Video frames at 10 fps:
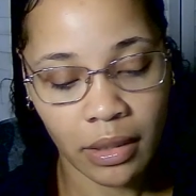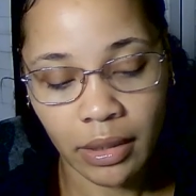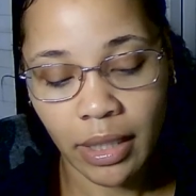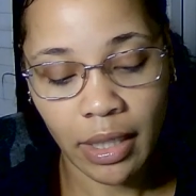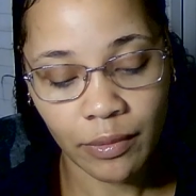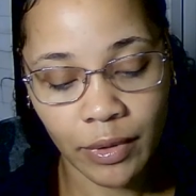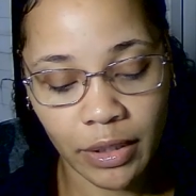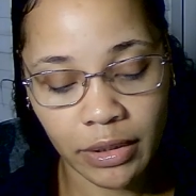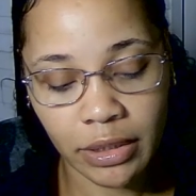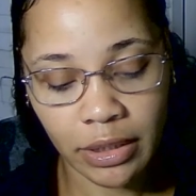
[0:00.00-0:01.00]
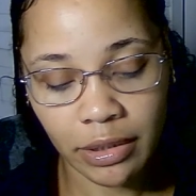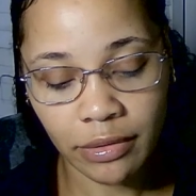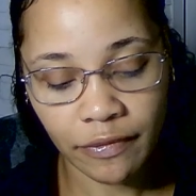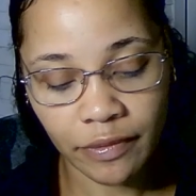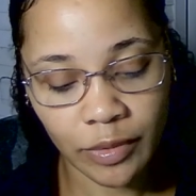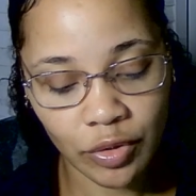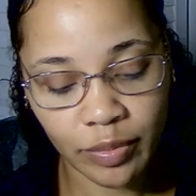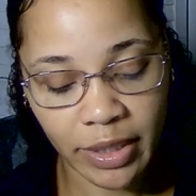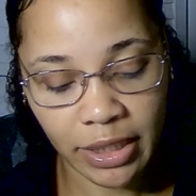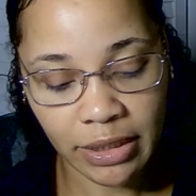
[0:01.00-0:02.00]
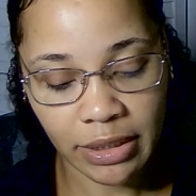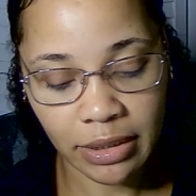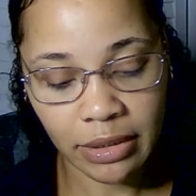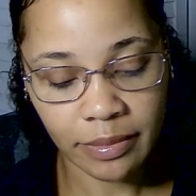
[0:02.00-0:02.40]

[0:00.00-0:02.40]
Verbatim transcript: not wanting to hear it from you, Pisces.